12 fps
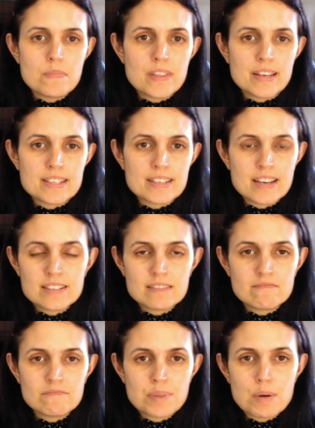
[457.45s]
They said
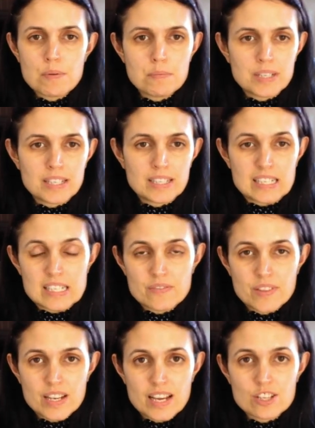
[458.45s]
probably at least
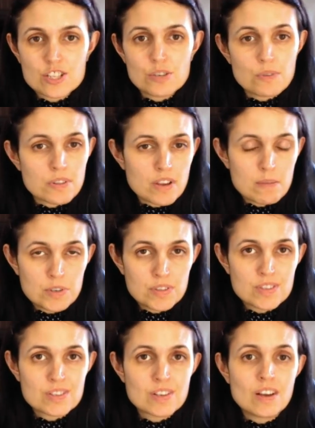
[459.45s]
for the next 2 or 3
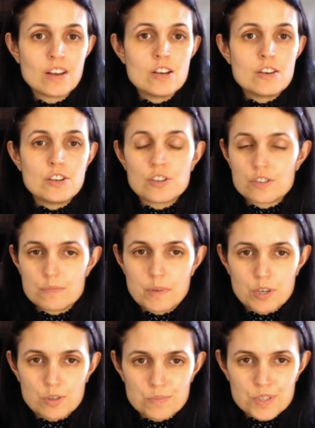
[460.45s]
months, you're going to be
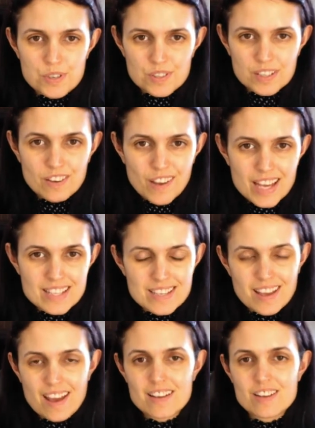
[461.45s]
homeschooling your kids
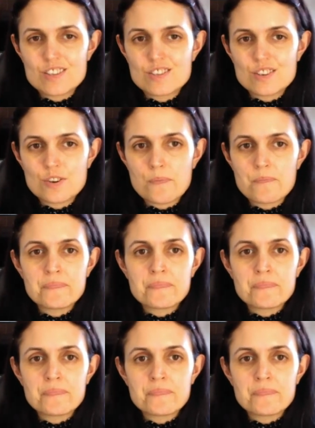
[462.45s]
again. So